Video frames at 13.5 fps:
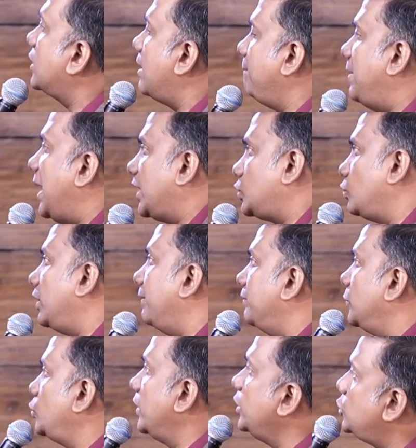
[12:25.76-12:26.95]
come back to
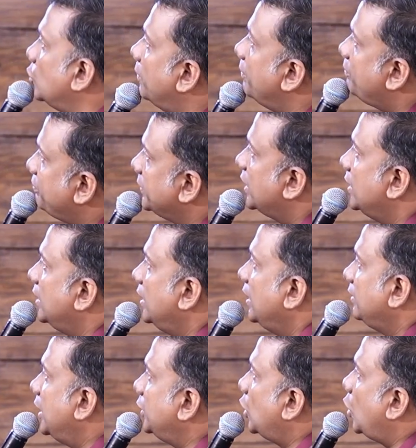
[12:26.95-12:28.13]
him. 22.
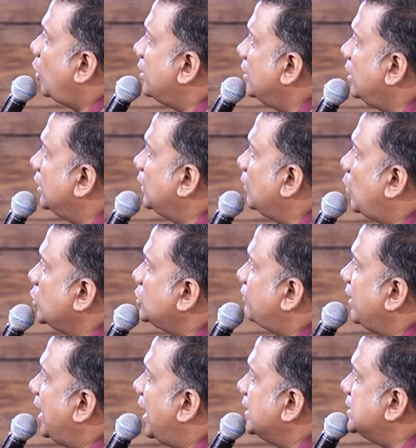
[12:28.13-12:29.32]
Then the Lord heard the voice of
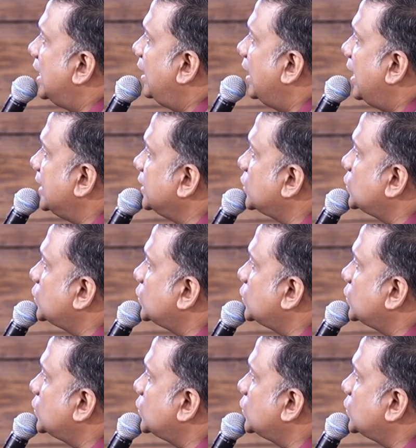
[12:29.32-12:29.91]
Elijah, and the